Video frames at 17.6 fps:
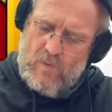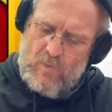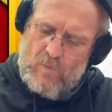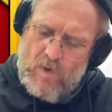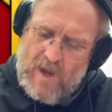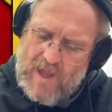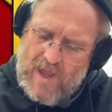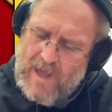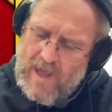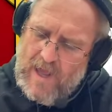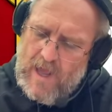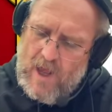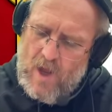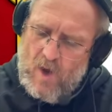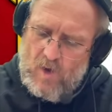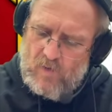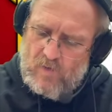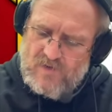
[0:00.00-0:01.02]

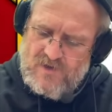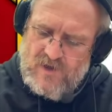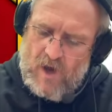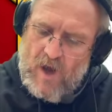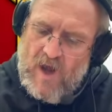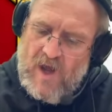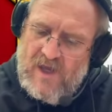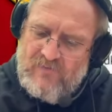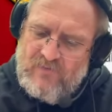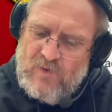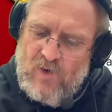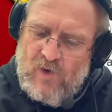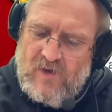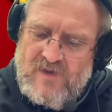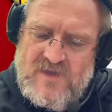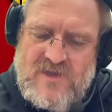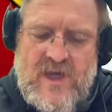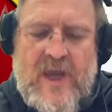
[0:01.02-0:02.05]
Wow! So I've
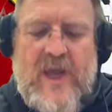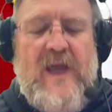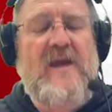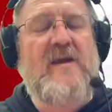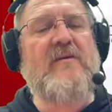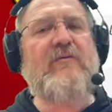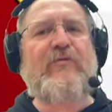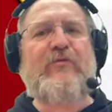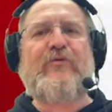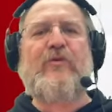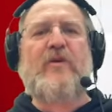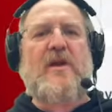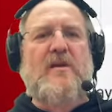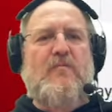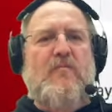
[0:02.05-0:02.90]
got 10 free